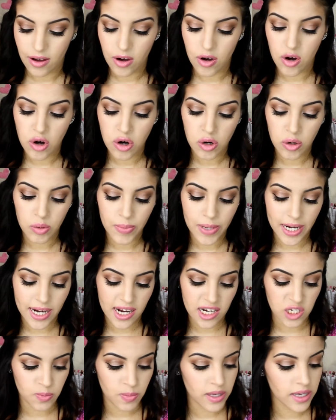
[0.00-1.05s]
Oh my
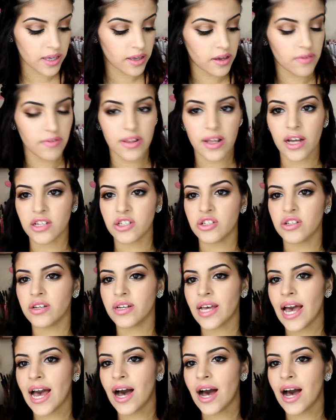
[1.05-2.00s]
gosh, speaking of Lush, look